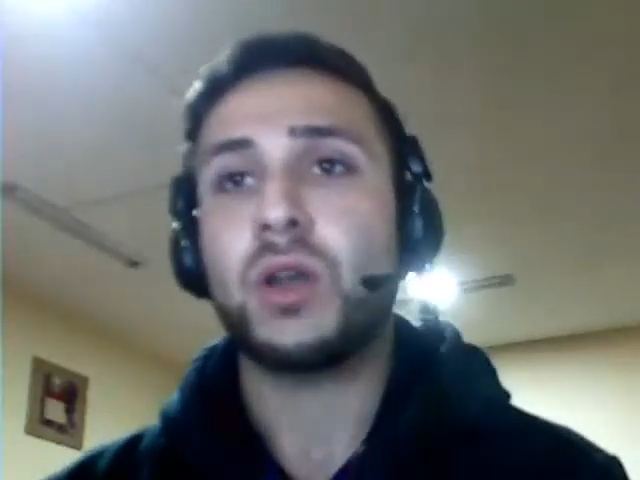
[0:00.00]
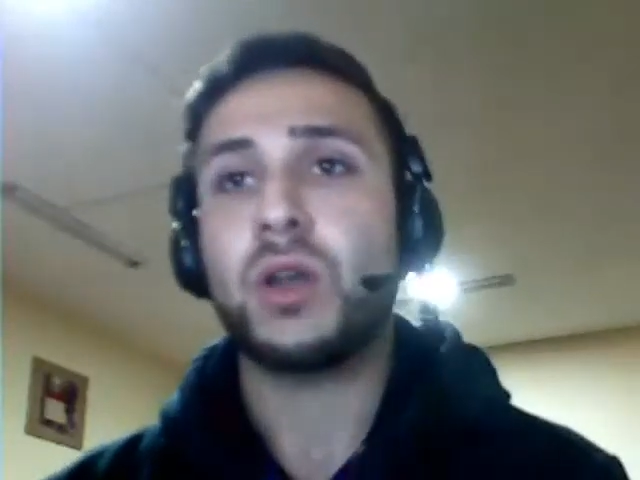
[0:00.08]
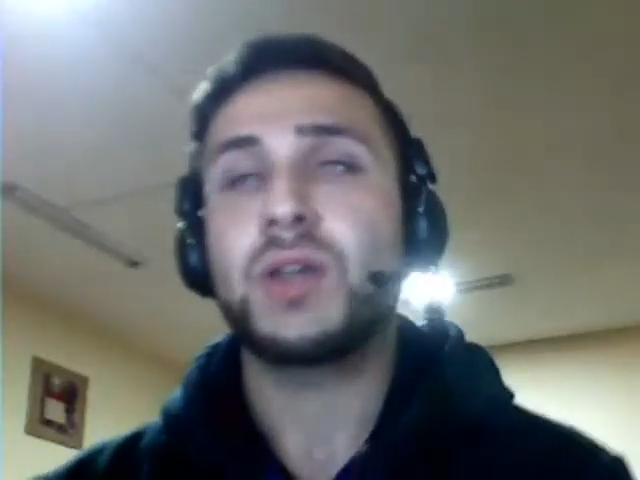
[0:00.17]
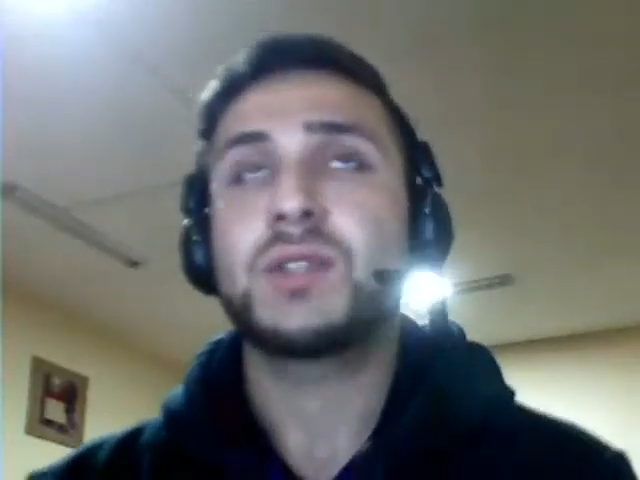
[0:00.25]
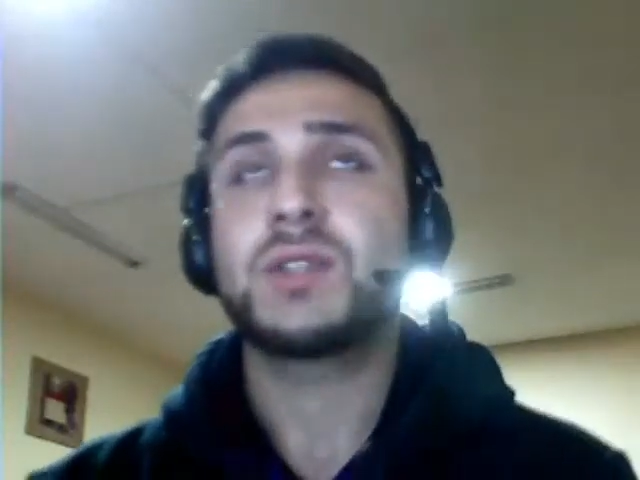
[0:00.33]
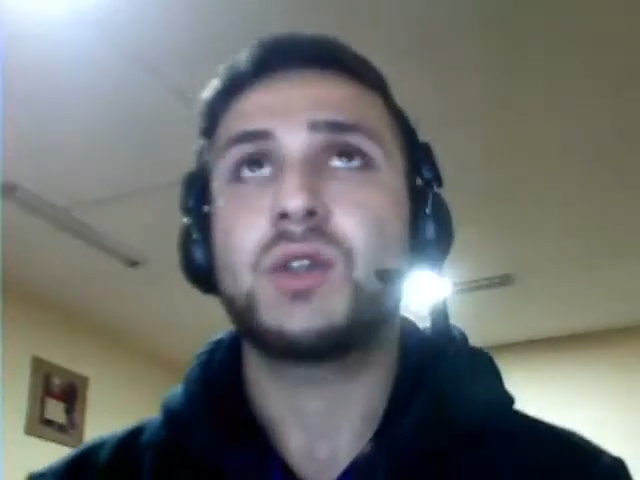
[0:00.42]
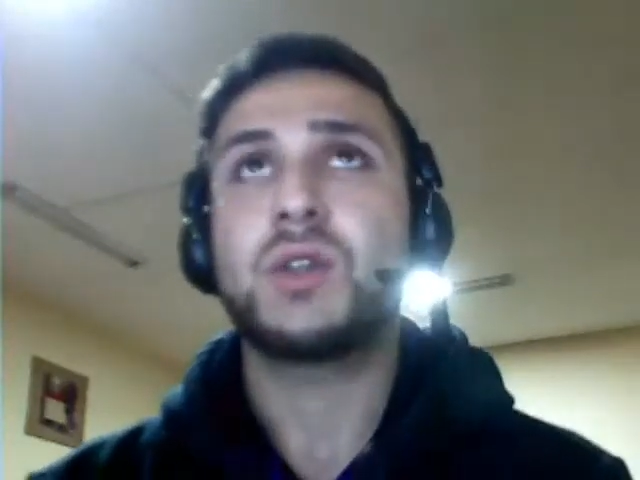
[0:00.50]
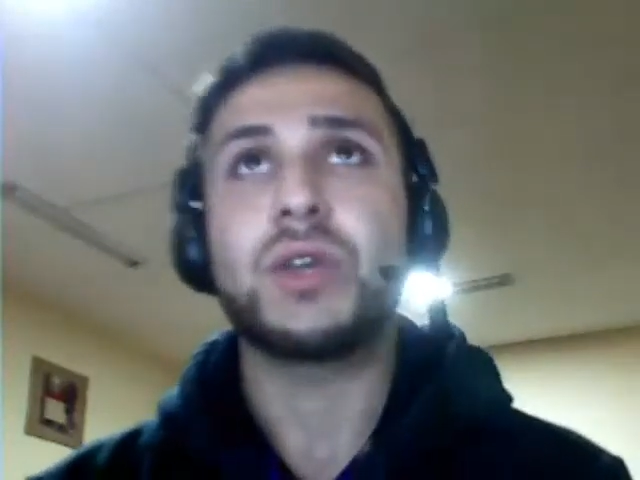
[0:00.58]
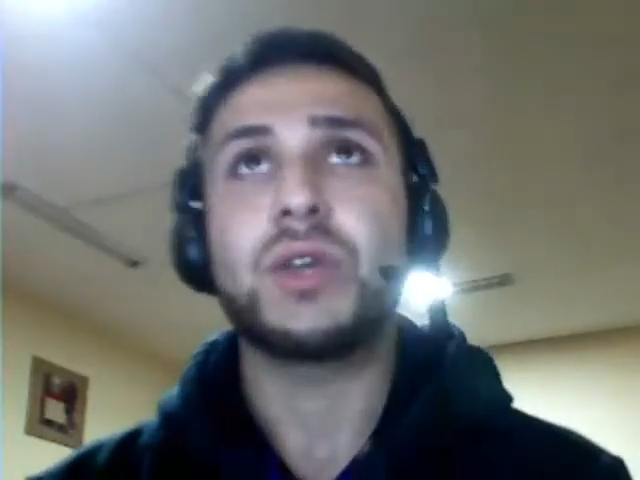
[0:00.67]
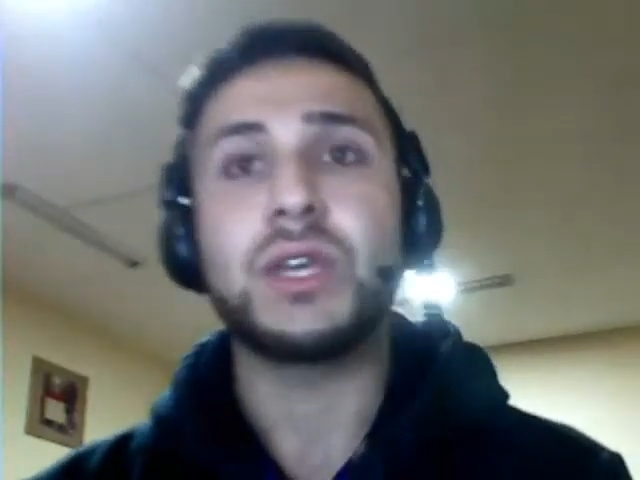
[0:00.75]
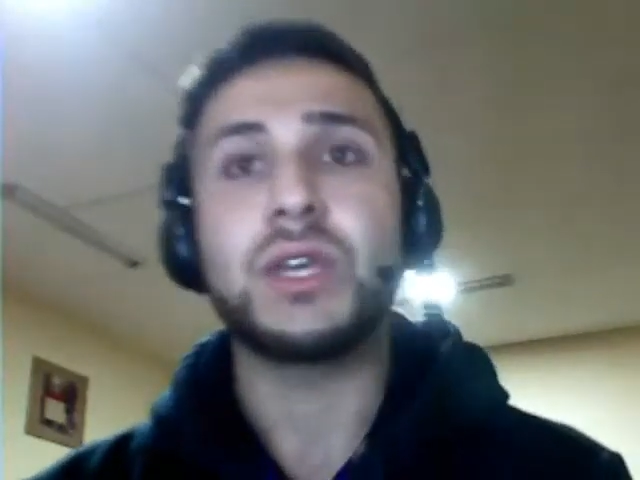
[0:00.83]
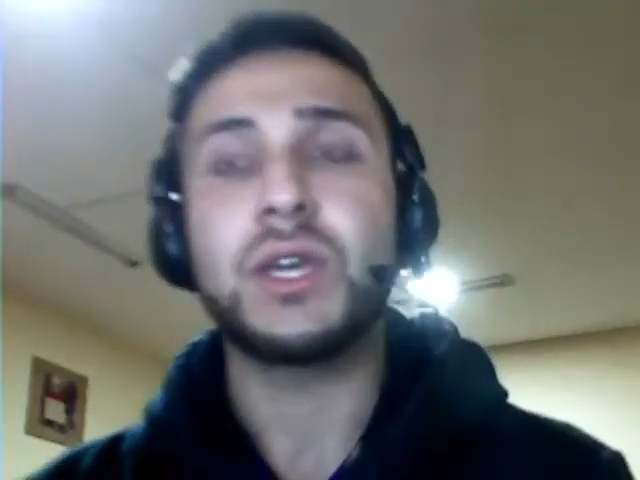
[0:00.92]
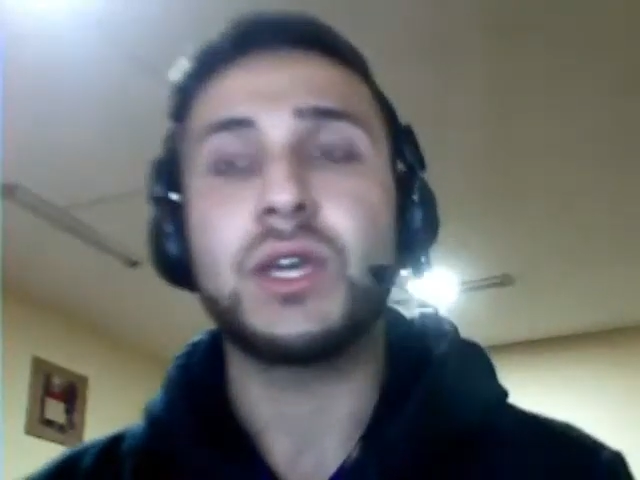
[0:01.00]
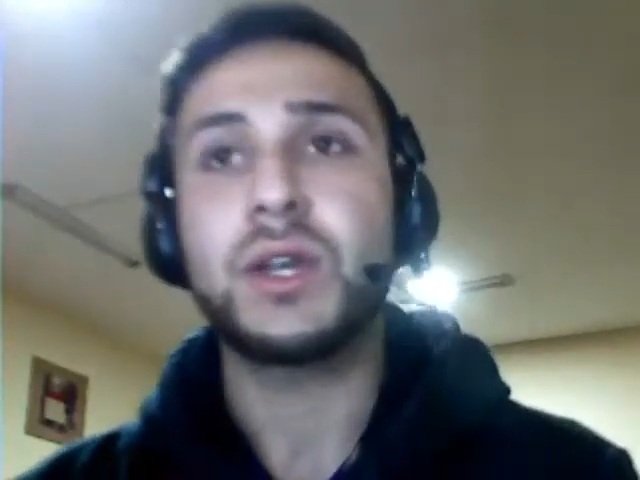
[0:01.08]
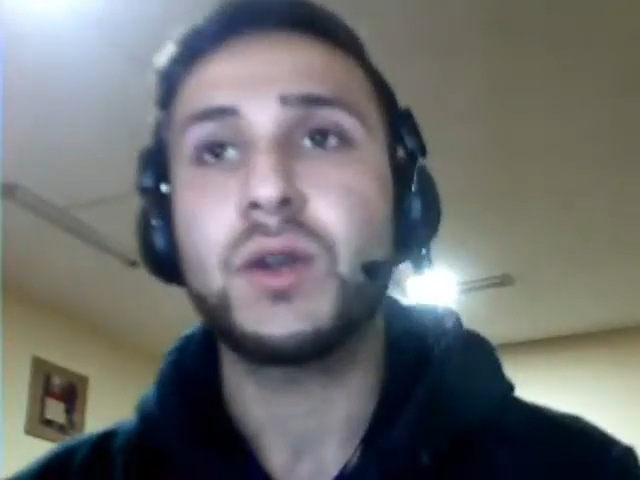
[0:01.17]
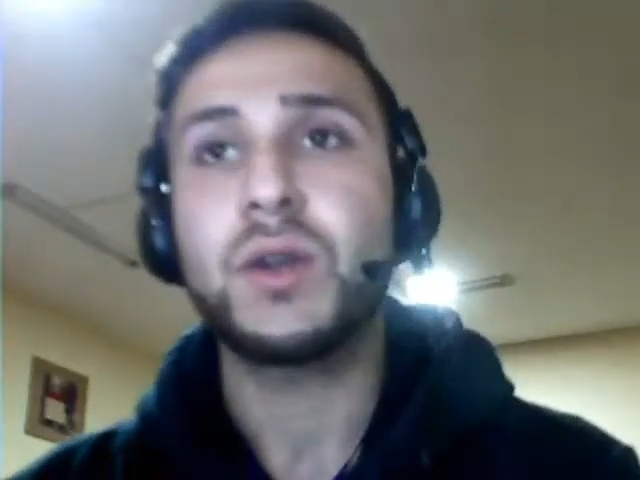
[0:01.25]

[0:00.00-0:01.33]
Did he walk?